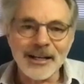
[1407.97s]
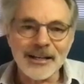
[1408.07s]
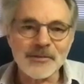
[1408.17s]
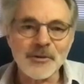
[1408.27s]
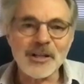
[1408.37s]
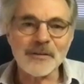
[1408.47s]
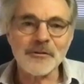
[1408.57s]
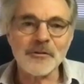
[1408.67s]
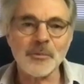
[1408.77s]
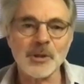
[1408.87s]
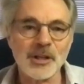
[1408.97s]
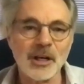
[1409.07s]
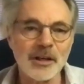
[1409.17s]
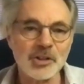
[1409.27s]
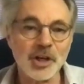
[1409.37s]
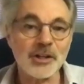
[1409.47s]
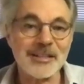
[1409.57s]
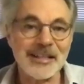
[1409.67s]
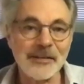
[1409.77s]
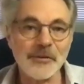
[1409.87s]
is very different from a joke
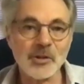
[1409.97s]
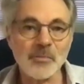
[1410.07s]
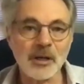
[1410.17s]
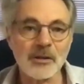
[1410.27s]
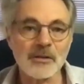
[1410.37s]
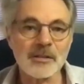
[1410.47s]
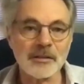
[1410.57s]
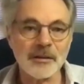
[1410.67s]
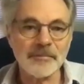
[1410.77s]
delivered, because